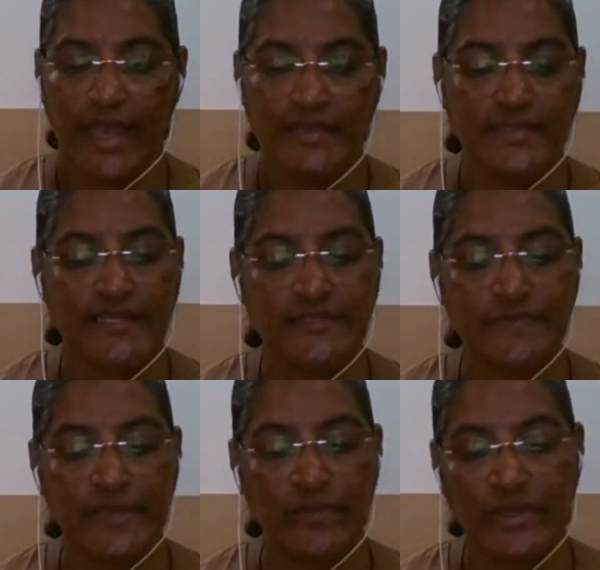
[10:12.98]
as has
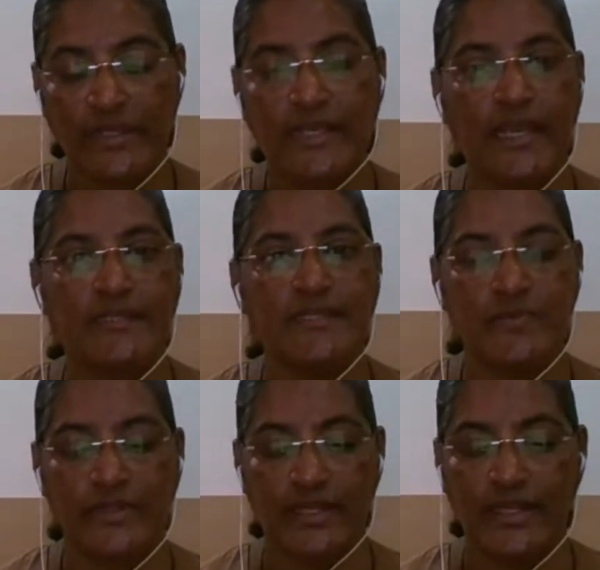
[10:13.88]
been
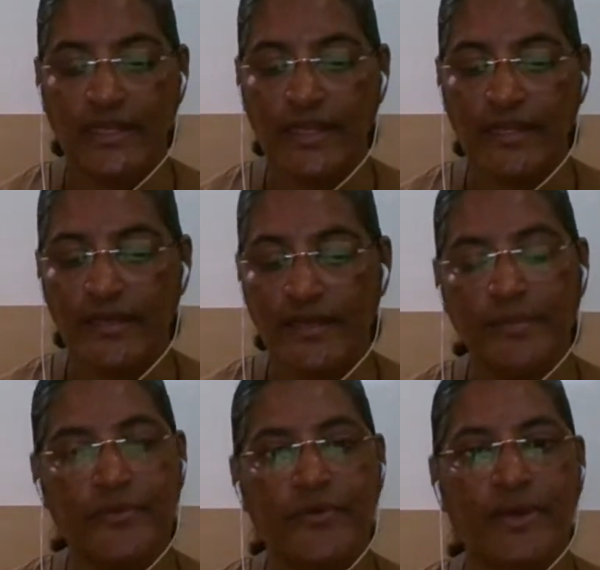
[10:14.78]
indicated with the
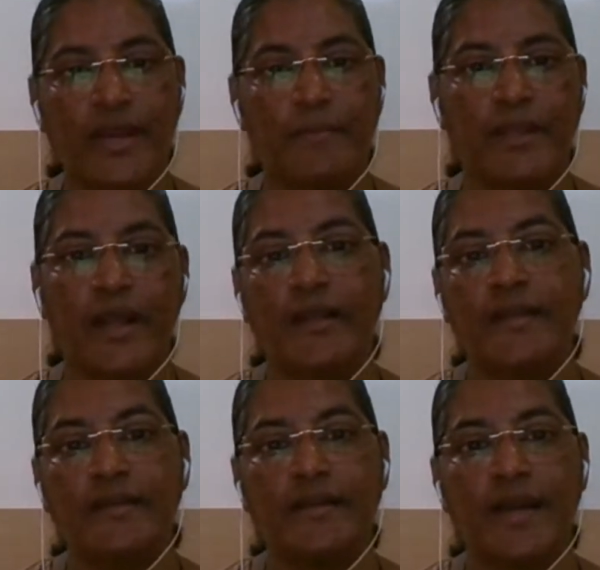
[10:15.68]
e-learning program
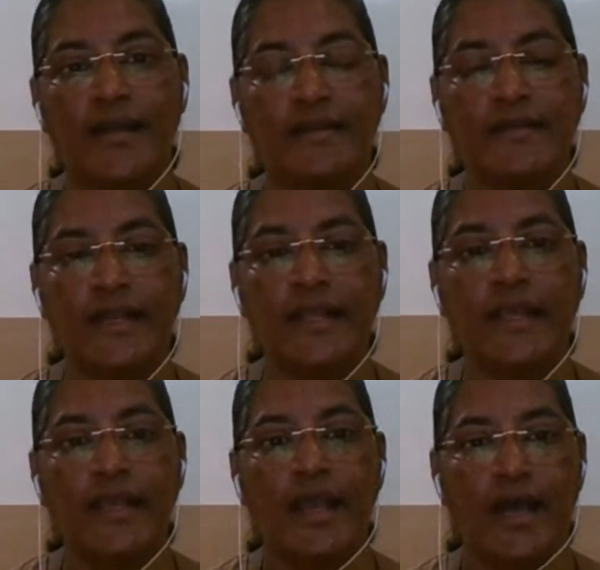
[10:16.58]

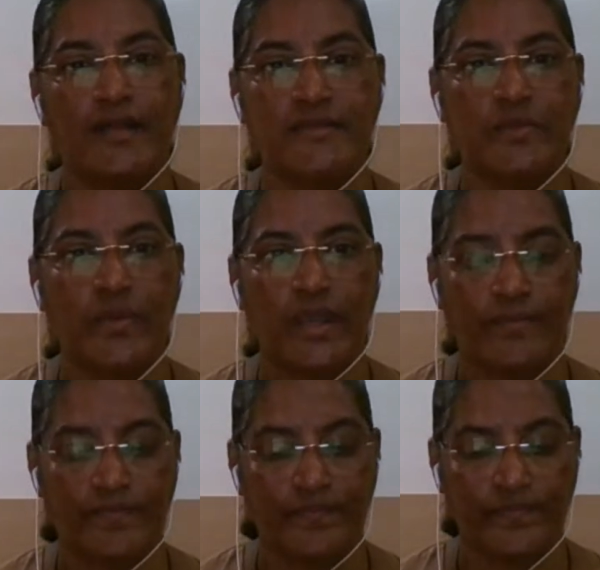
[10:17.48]
currently
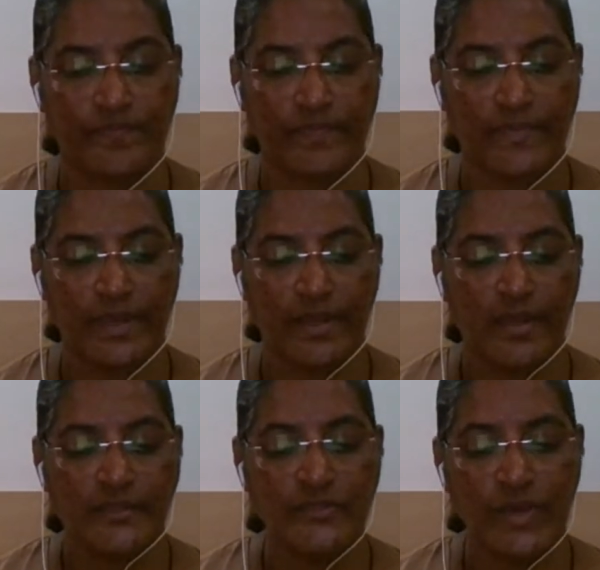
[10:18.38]
underway.
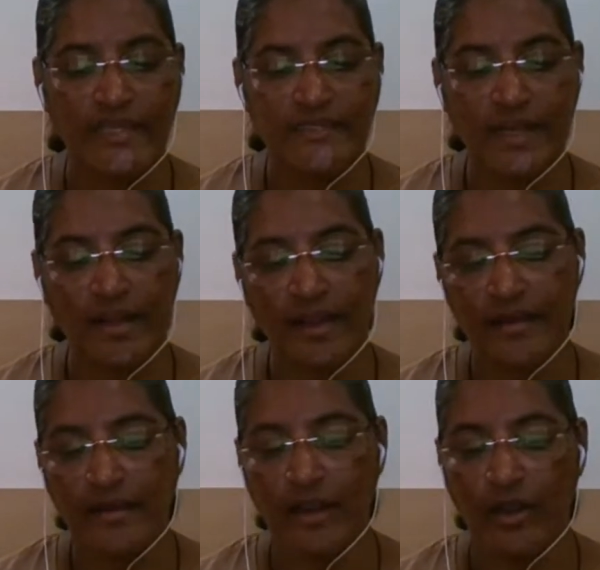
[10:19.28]
So it's a
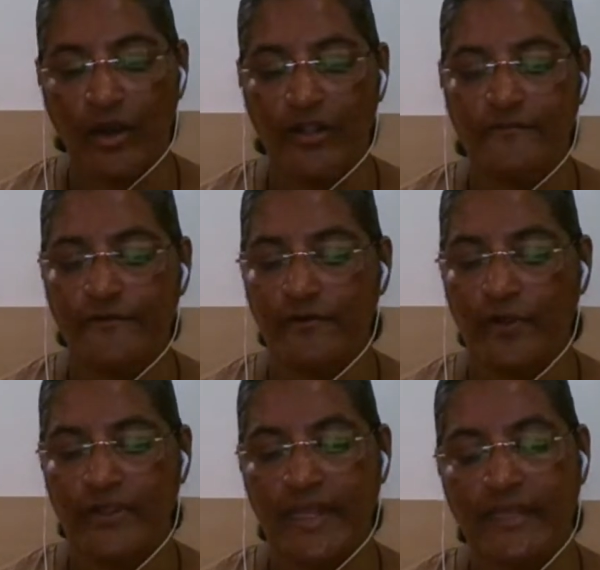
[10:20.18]
clarion call for
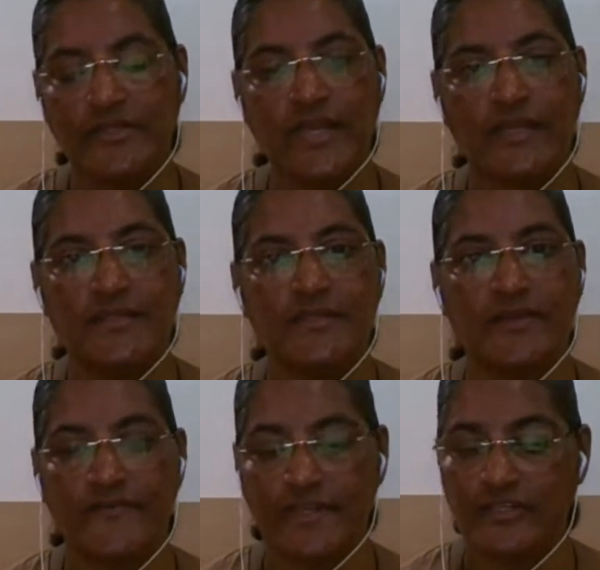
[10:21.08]
all the educators
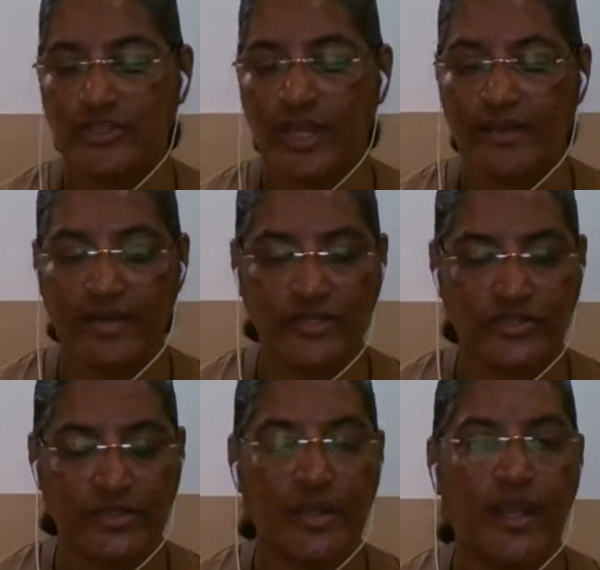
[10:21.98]
of this
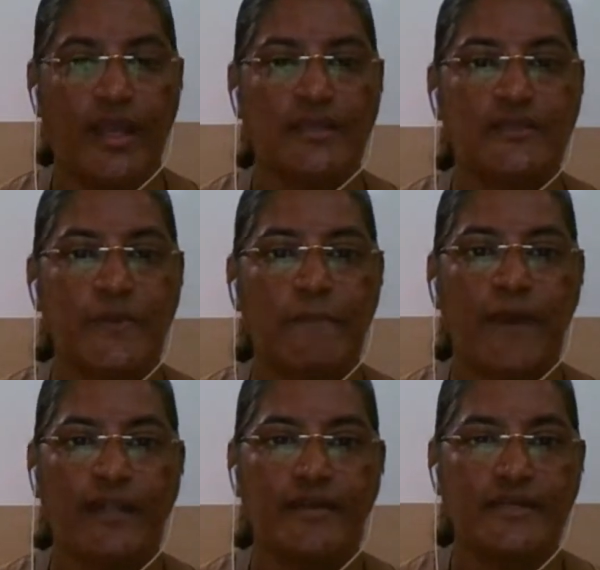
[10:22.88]
generation to be
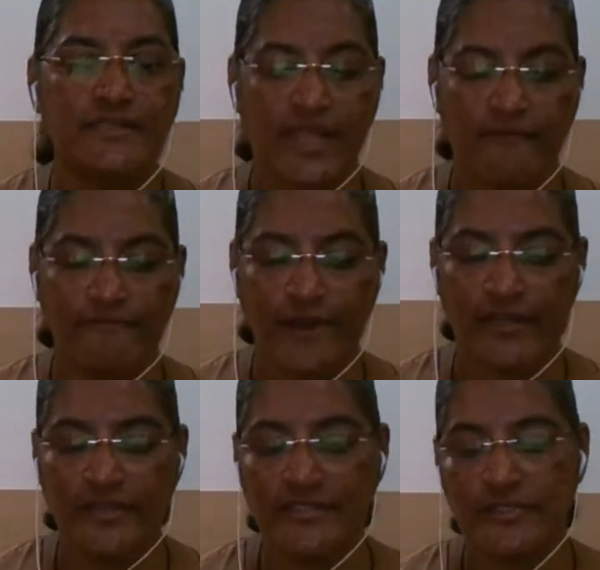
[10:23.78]
mothers and
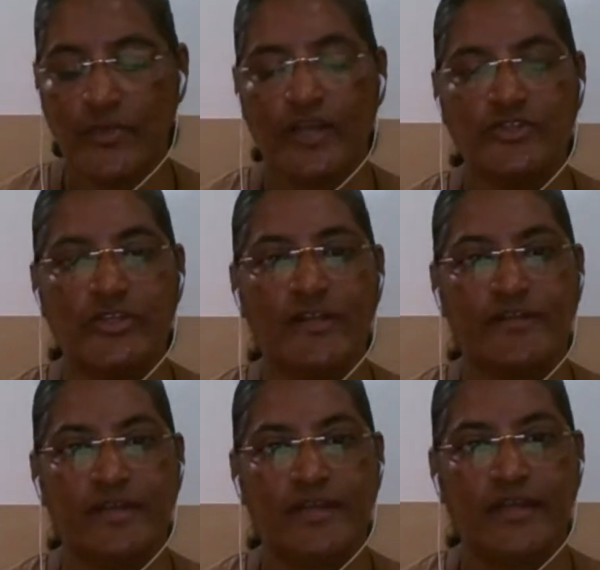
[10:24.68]
fathers to our
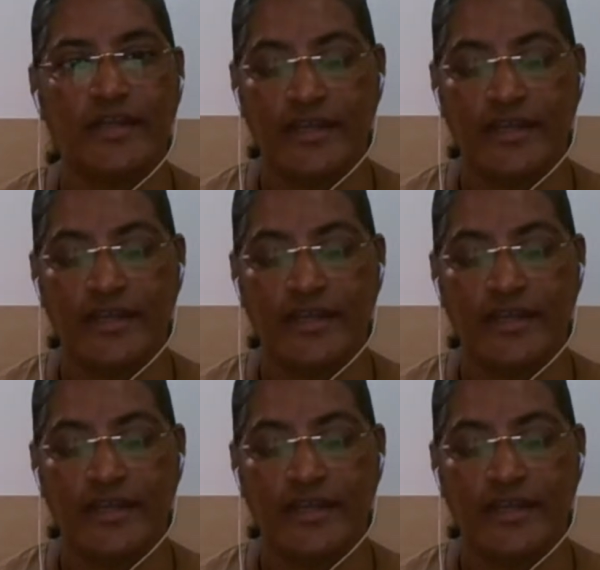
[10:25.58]
children,